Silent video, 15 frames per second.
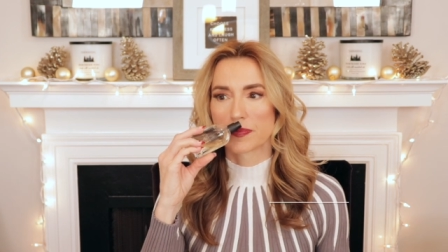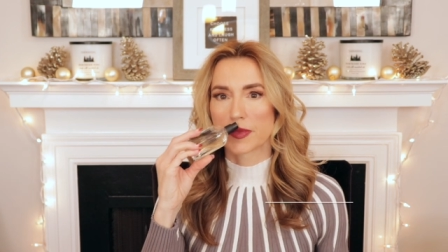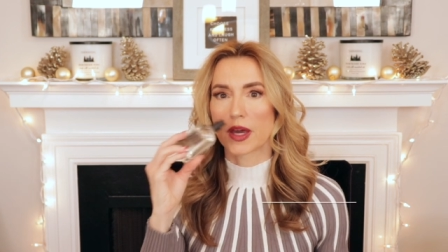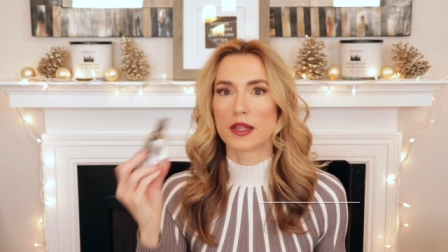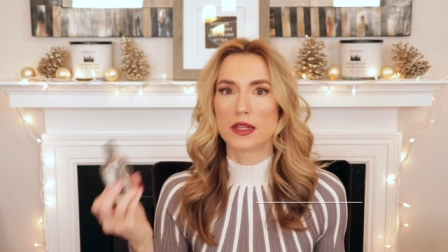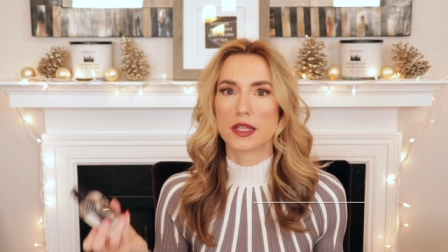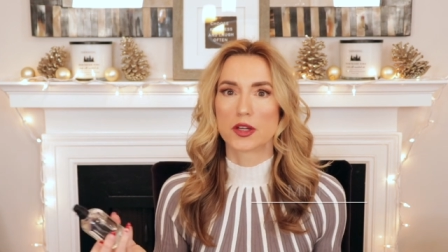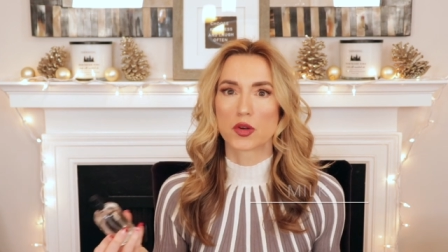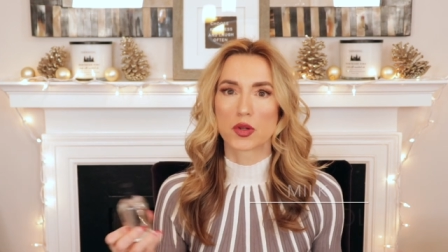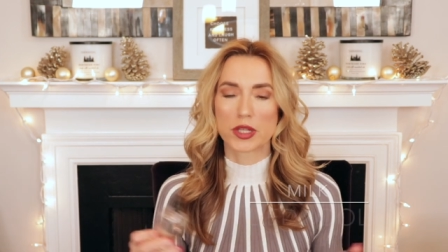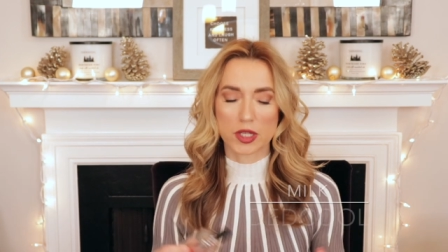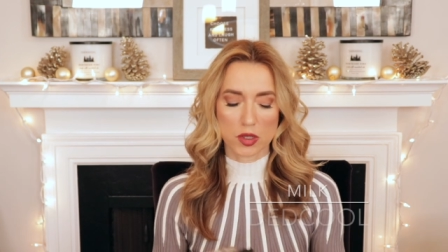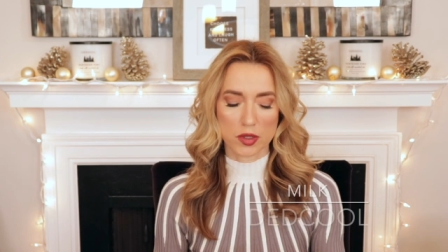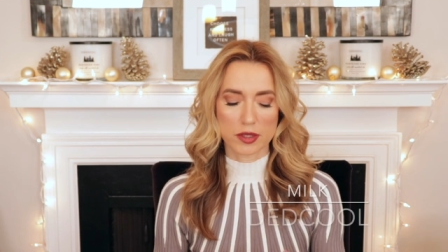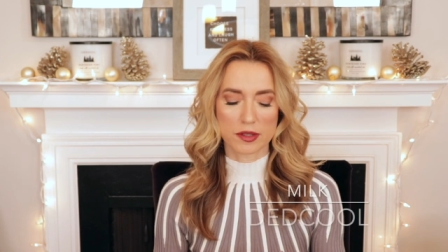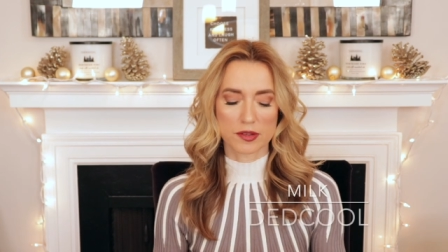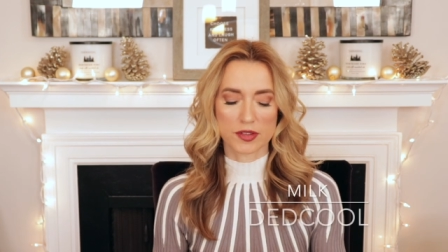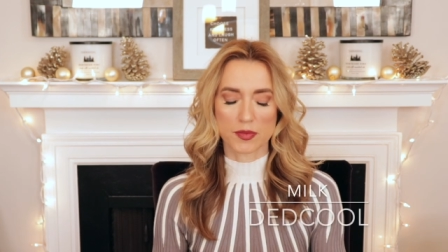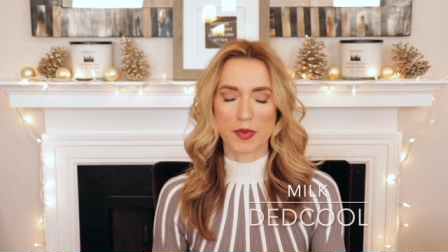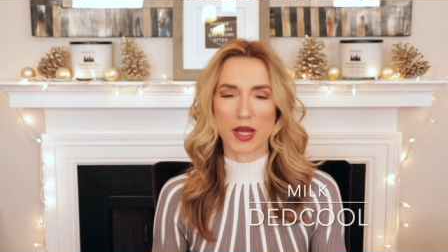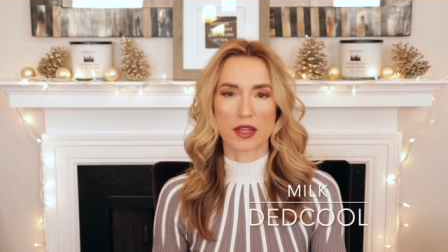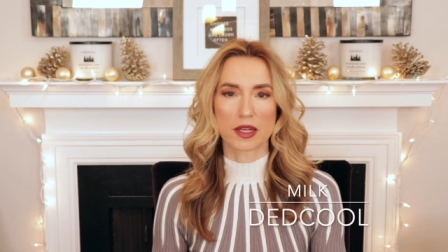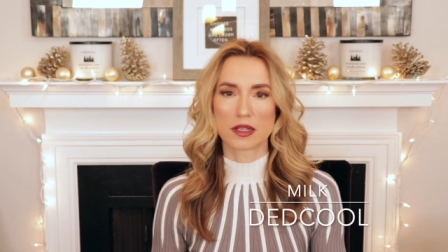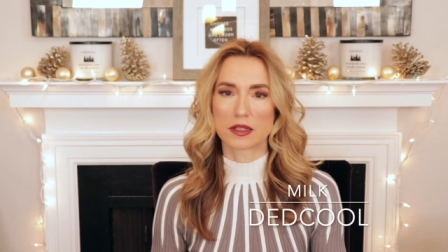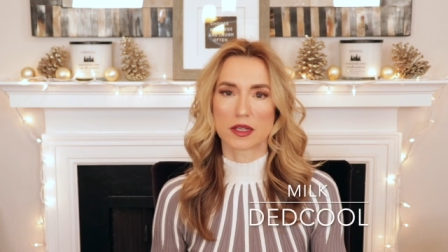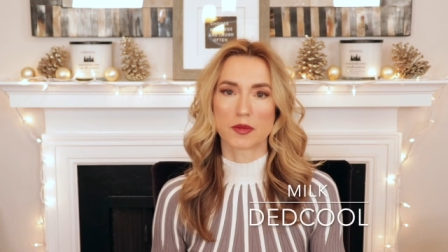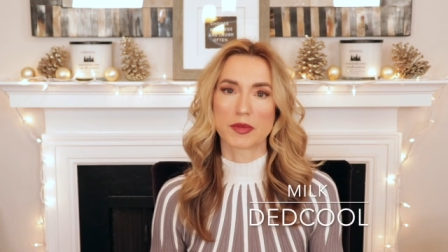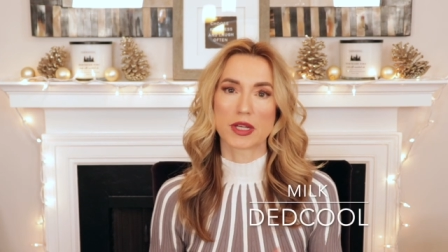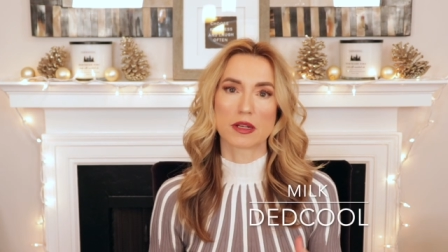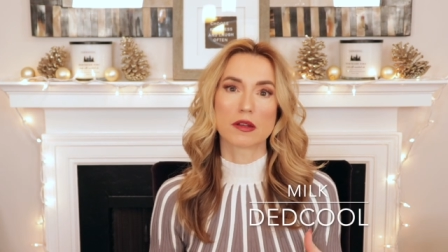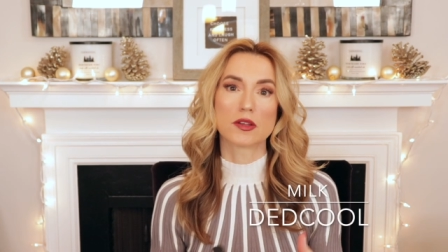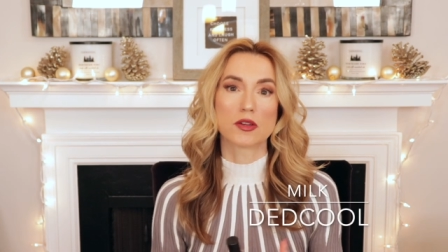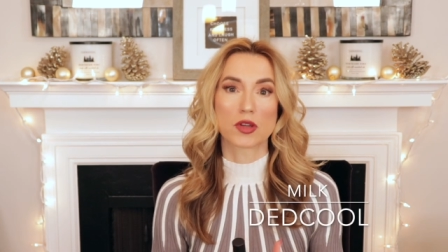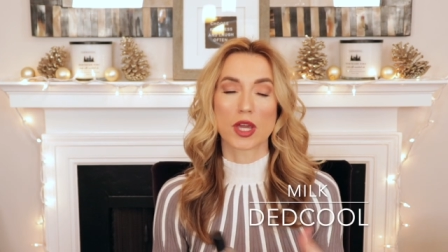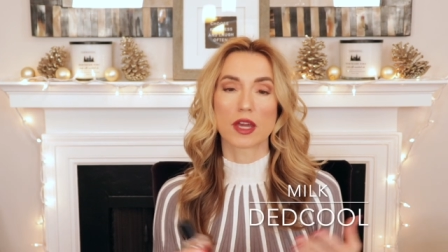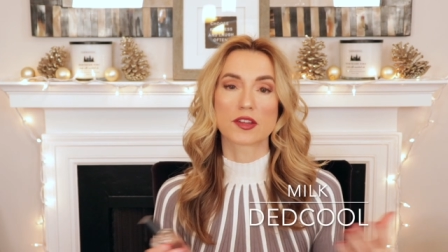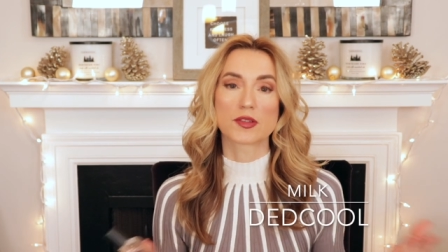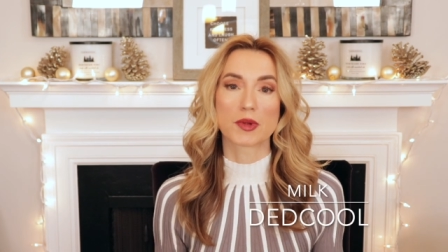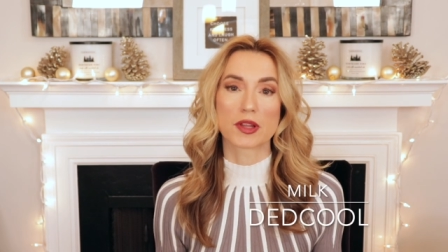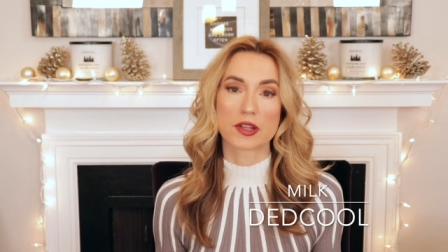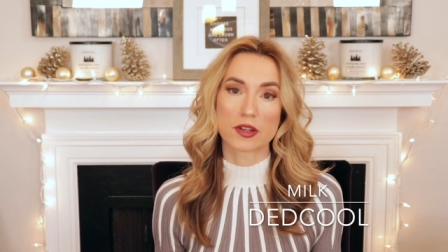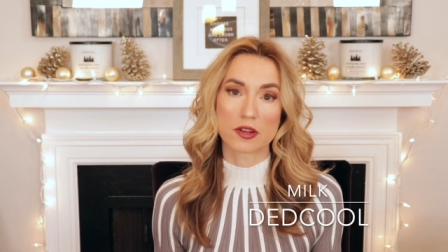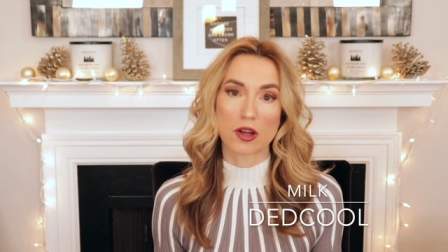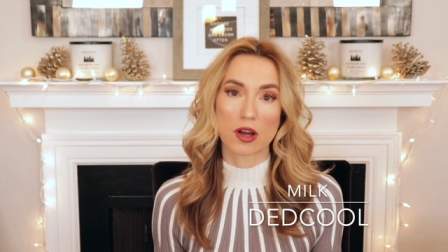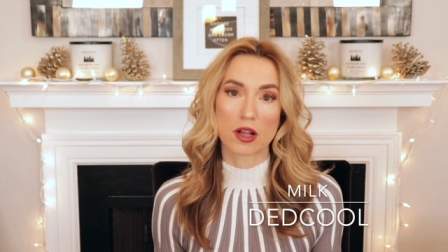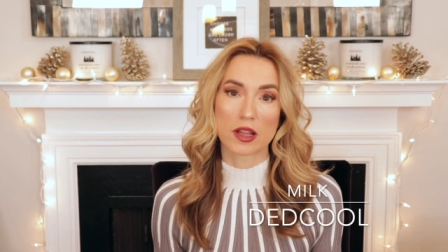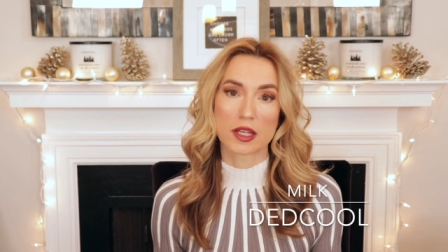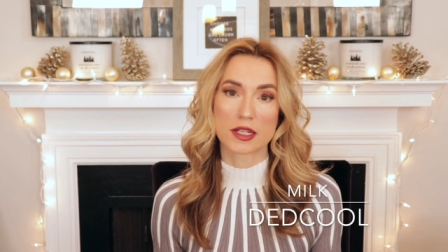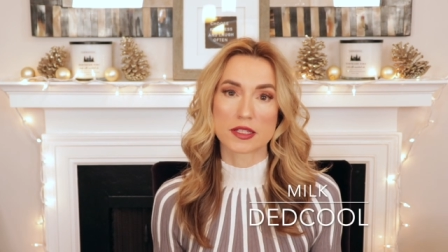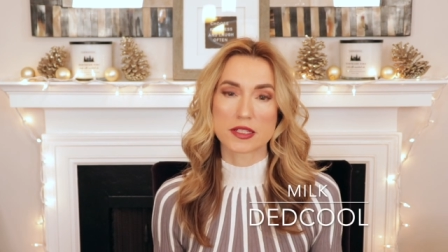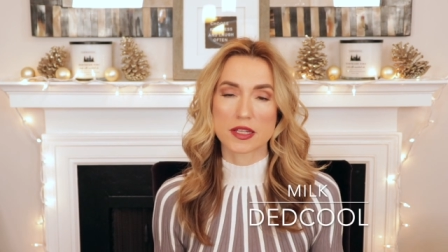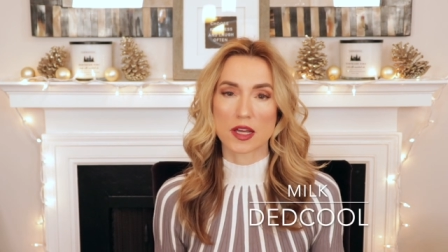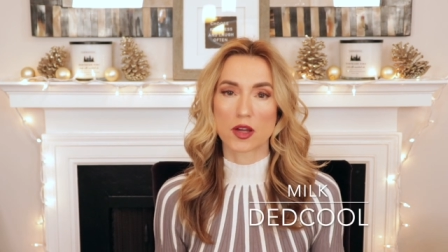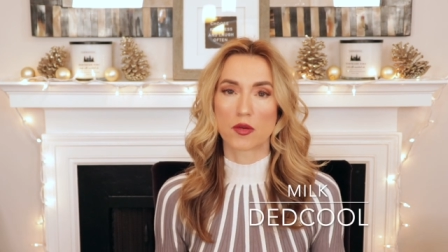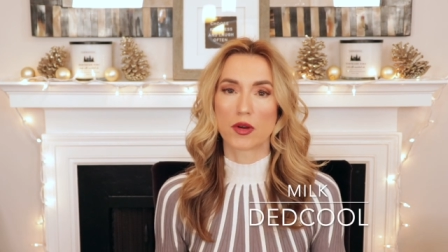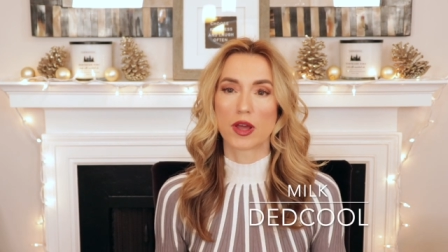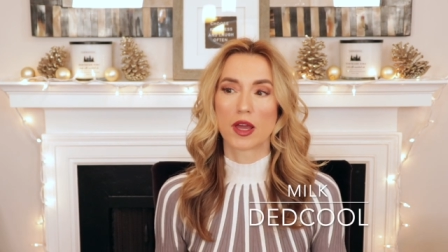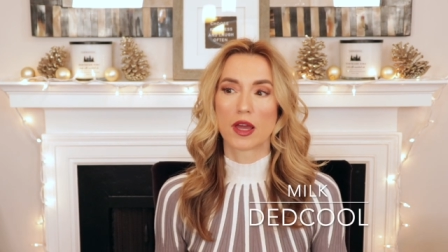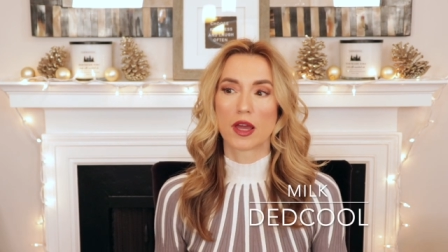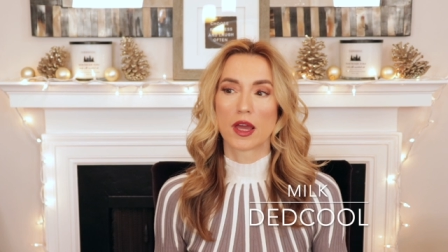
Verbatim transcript: I literally couldn't smell it. I mean, you can't smell it at all on its own.